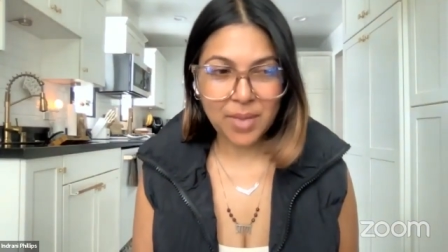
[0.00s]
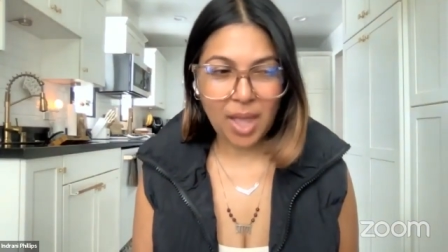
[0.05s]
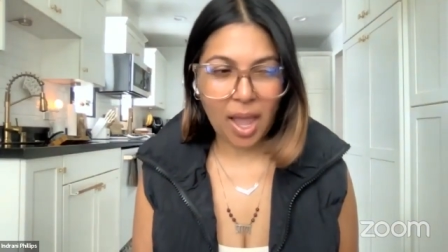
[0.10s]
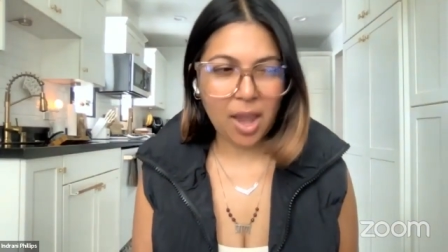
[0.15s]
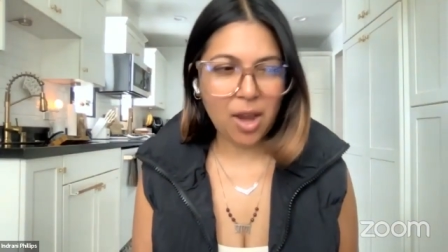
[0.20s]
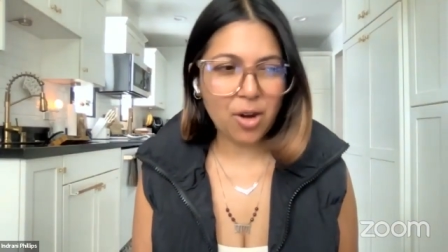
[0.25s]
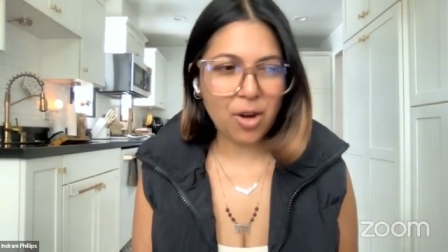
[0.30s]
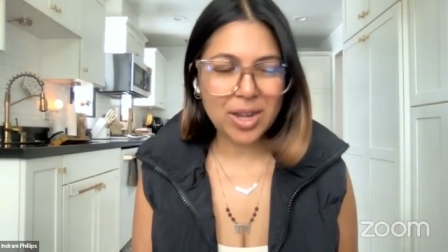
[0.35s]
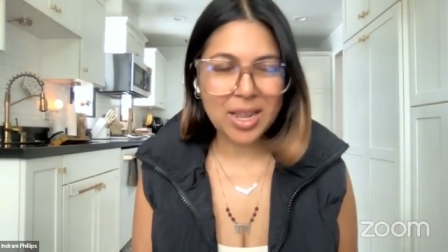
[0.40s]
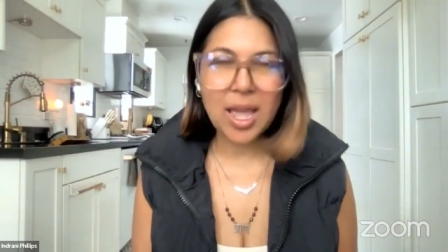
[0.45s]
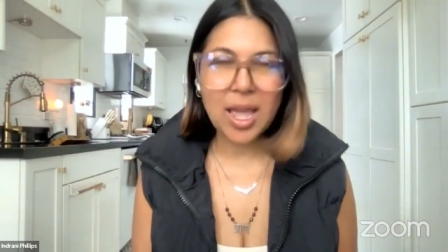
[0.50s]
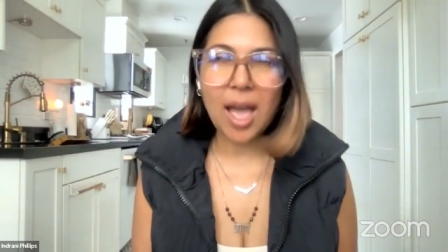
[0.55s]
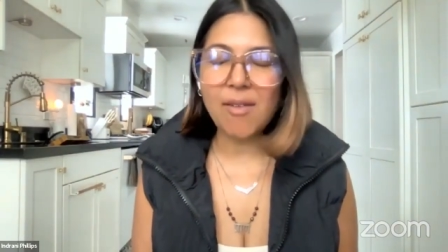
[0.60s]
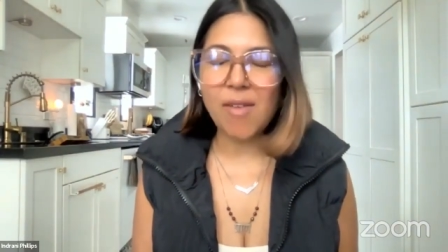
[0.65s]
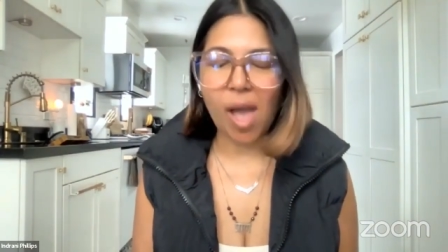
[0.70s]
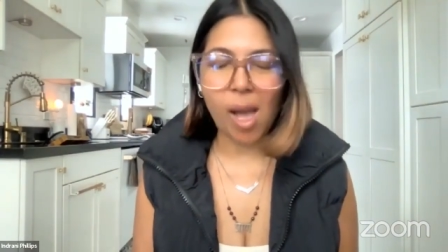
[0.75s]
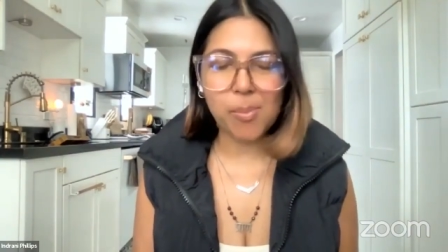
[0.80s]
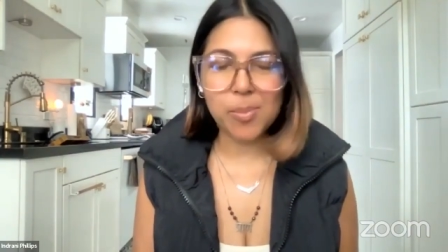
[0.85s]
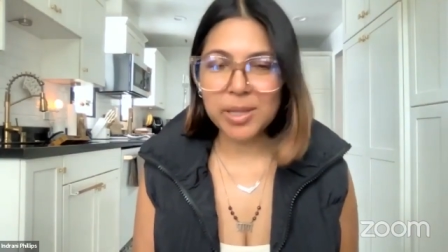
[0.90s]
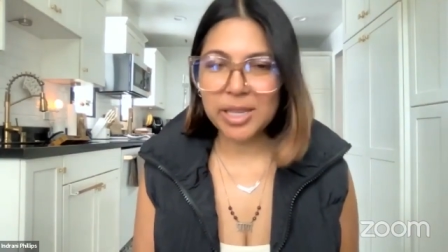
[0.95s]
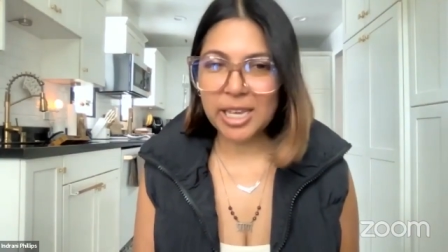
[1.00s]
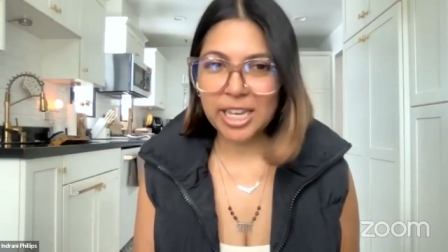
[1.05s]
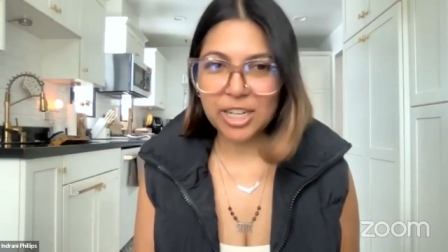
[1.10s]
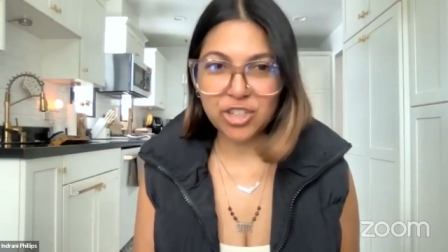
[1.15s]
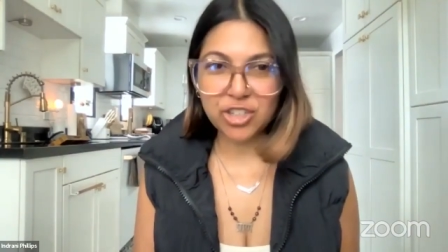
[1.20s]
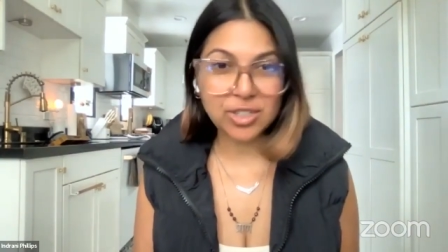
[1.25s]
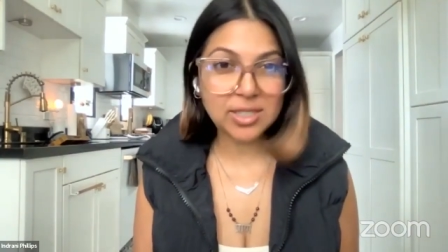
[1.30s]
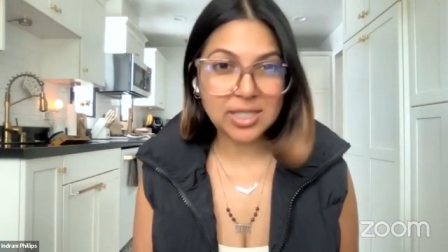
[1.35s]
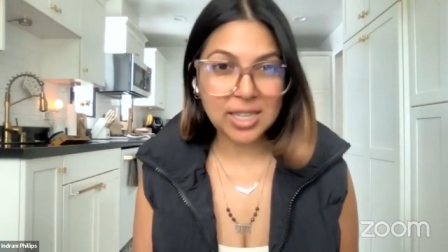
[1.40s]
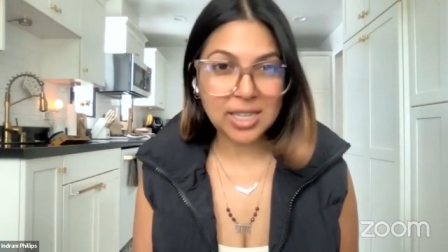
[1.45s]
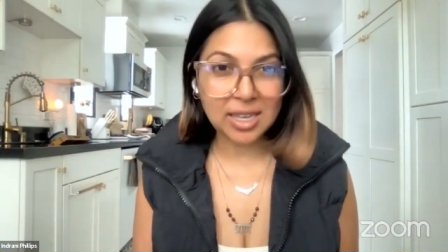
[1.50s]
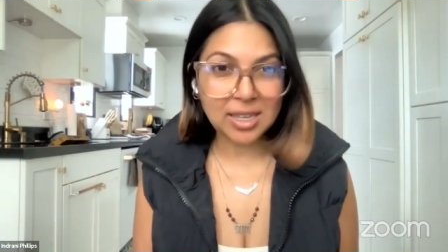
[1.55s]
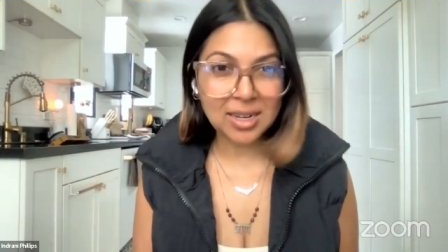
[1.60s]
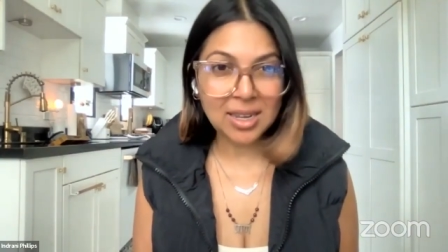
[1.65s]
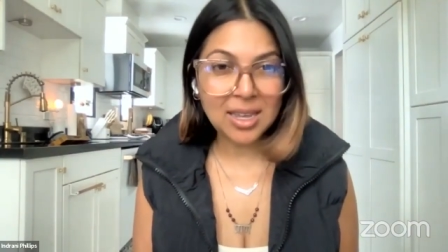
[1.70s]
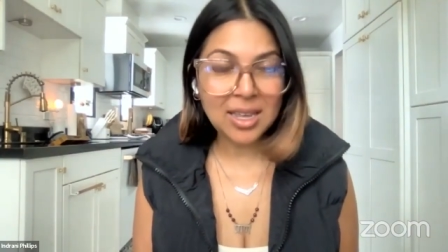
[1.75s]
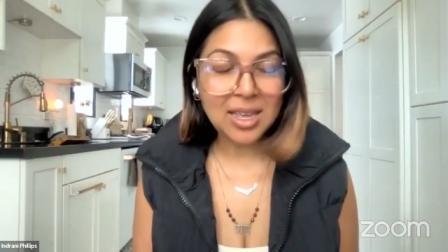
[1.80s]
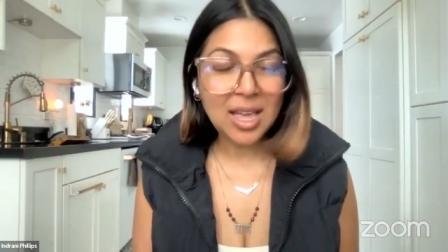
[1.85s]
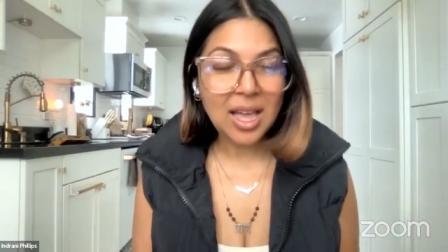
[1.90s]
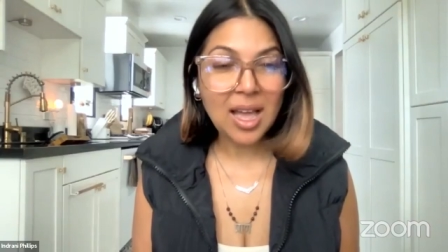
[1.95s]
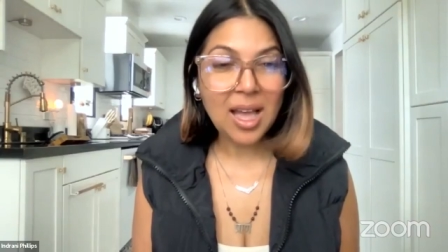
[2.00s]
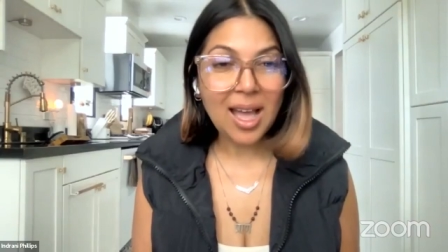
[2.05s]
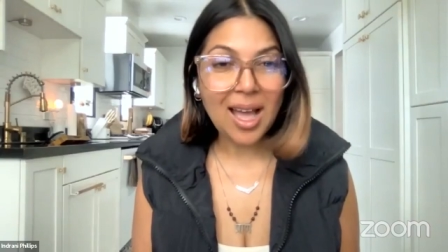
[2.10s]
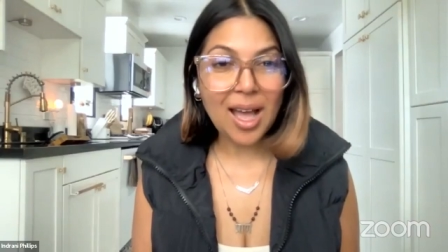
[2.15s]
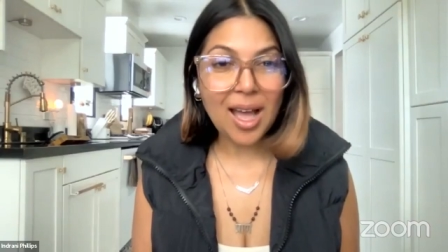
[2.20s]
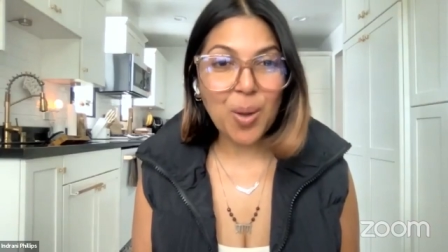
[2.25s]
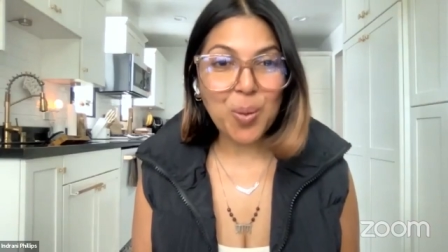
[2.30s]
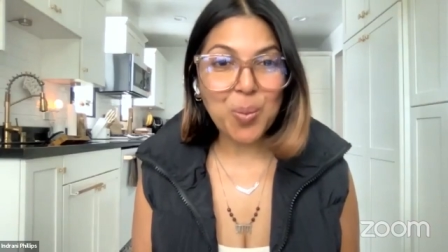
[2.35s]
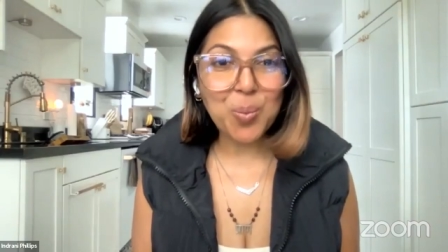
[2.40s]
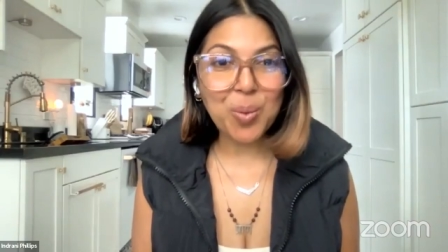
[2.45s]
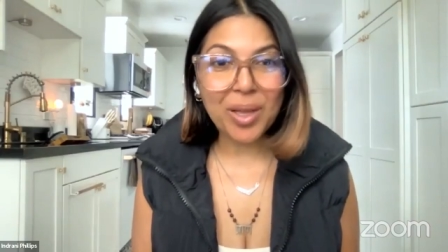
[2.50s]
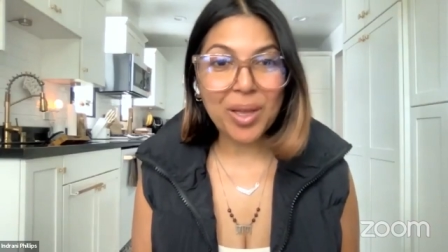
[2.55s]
I already have applications in, um,